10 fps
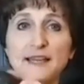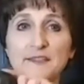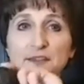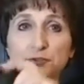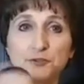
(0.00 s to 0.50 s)

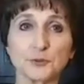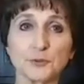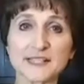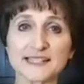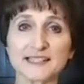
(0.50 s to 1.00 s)
and then you
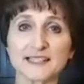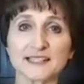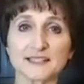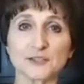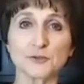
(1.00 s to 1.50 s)
twist it
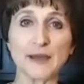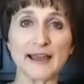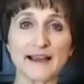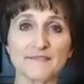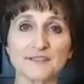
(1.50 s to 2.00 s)
into 2
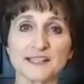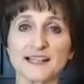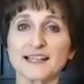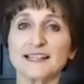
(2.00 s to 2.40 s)
halves,